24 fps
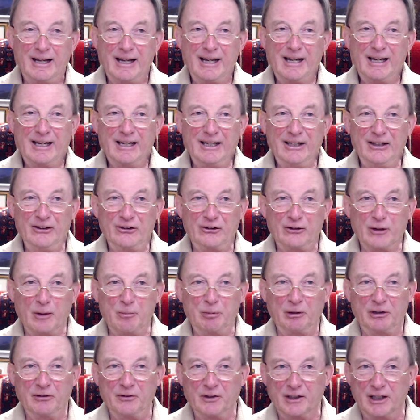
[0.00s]
is a bit
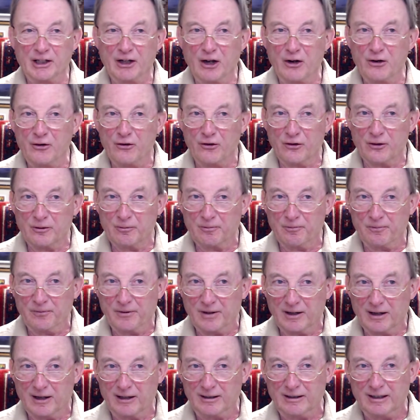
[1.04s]
of a conundrum,
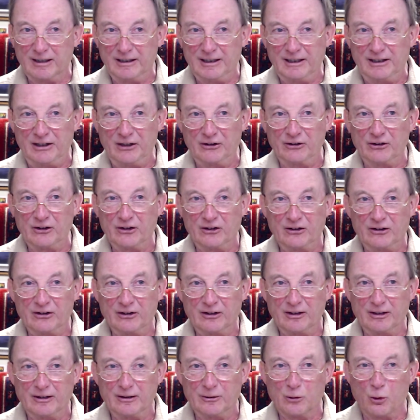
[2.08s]
and it isn't
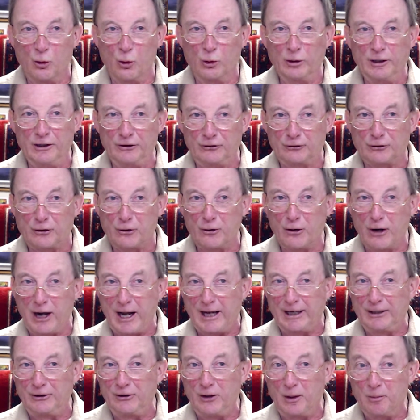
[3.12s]
all it's
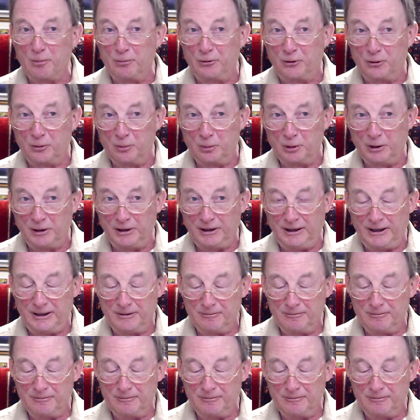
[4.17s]
cracked up to be.